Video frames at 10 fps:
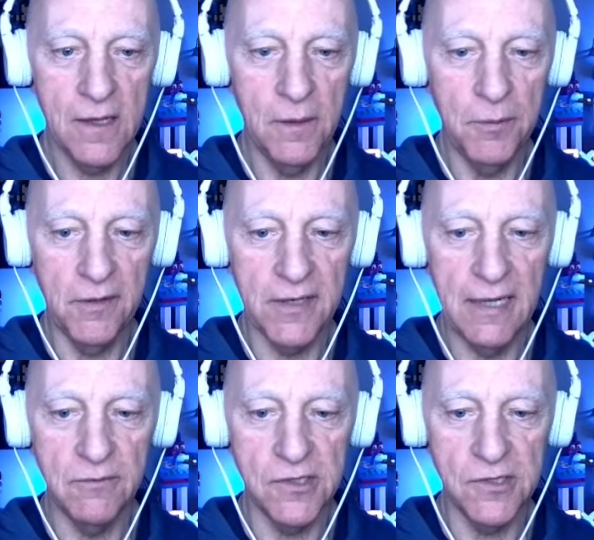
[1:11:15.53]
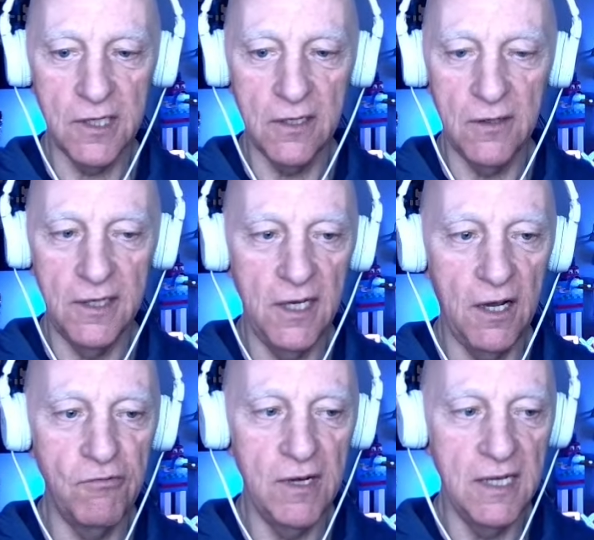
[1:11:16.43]
couple of counters ago. I,
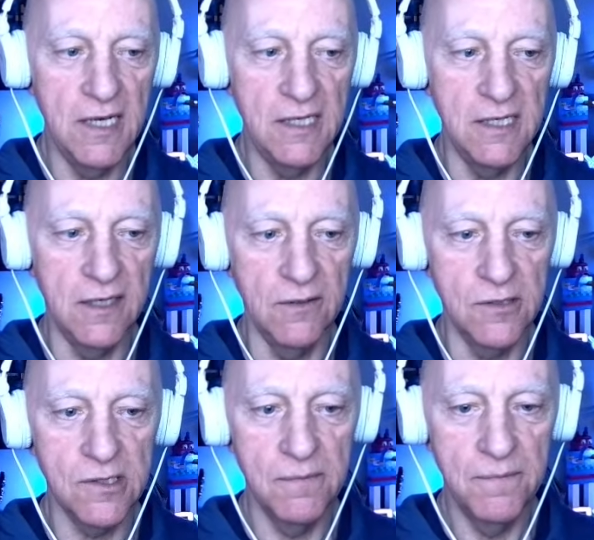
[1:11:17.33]
I really needed those.